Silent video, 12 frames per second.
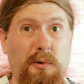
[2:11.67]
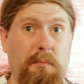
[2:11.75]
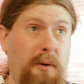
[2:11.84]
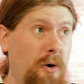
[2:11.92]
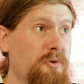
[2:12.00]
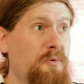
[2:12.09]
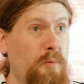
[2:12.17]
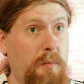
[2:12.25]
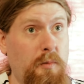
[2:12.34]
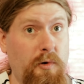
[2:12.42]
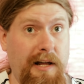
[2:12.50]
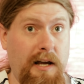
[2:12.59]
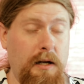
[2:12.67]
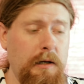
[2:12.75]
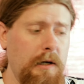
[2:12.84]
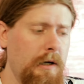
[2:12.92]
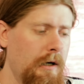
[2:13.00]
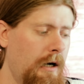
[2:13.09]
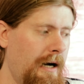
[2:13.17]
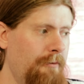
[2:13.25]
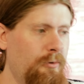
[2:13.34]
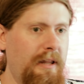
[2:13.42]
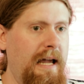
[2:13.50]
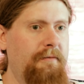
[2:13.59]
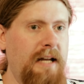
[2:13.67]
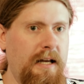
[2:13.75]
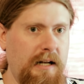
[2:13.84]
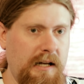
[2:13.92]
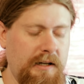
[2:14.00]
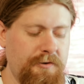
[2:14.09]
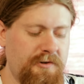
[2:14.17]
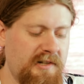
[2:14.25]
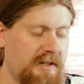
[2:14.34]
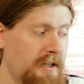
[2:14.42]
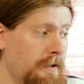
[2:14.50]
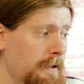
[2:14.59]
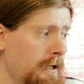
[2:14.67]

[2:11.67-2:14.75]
post One More Day, I really haven't had any interest in.